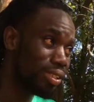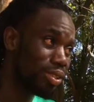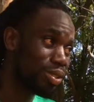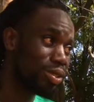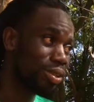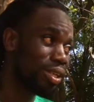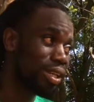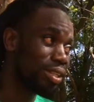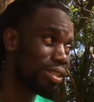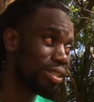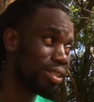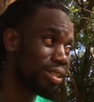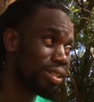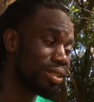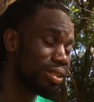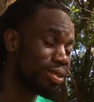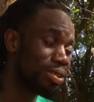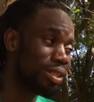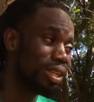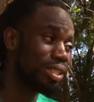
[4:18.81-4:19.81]
So that
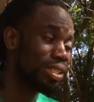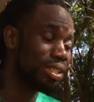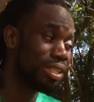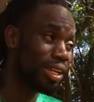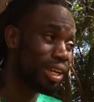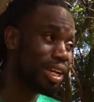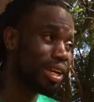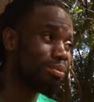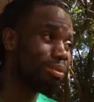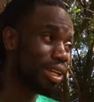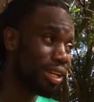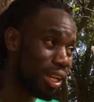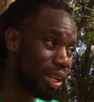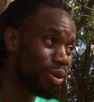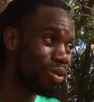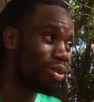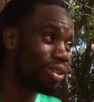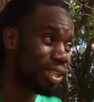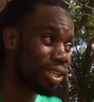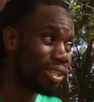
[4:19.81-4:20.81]
the company I
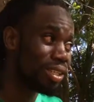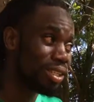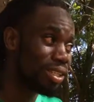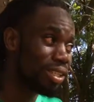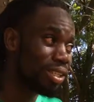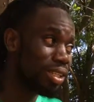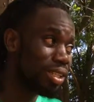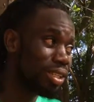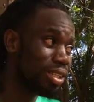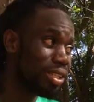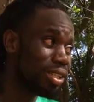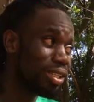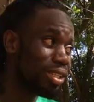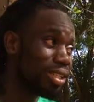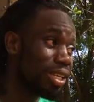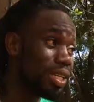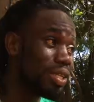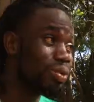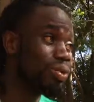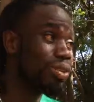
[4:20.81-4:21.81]
contact,
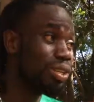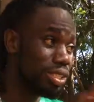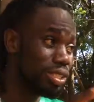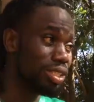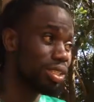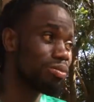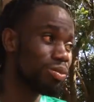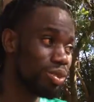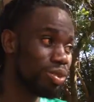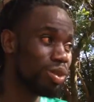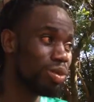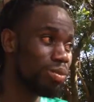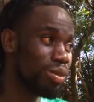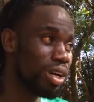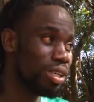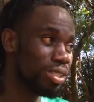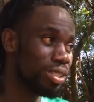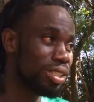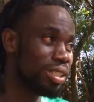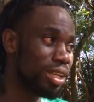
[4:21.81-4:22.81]
they do the same job
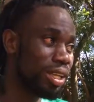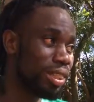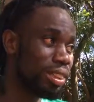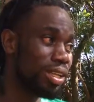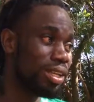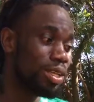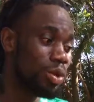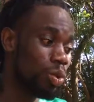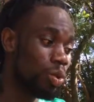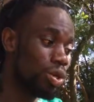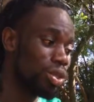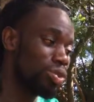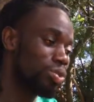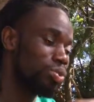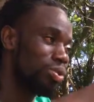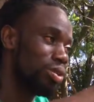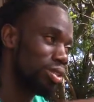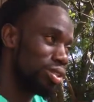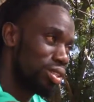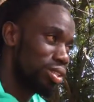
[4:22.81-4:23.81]
as here, and then we
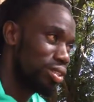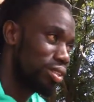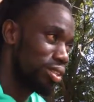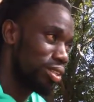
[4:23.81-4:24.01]
switch.